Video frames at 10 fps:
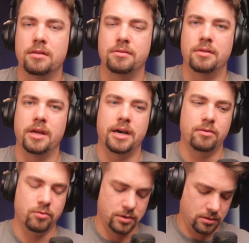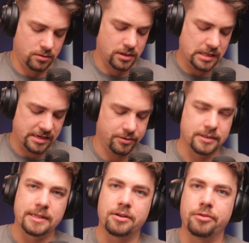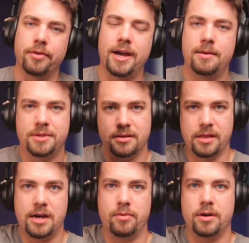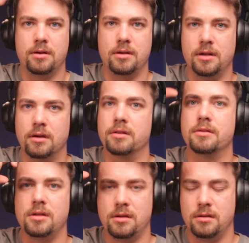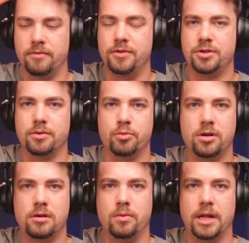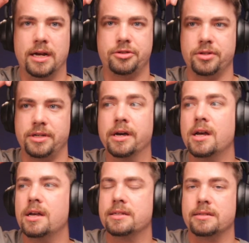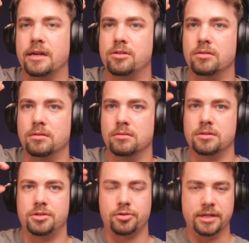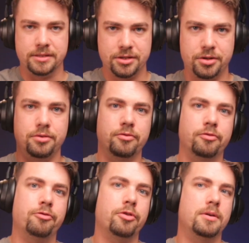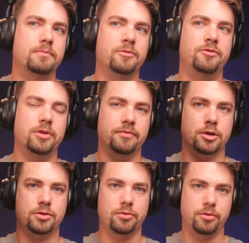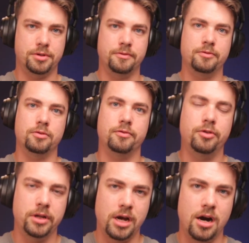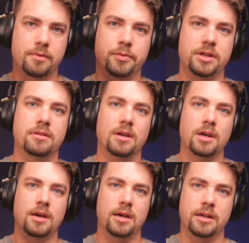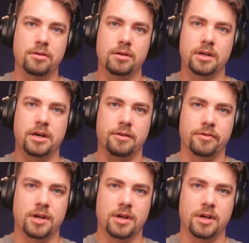that will allow you to cycle through apps. That one on the Vision Pro will actually cycle, transition you from fully virtual to fully augmented, and you can kind of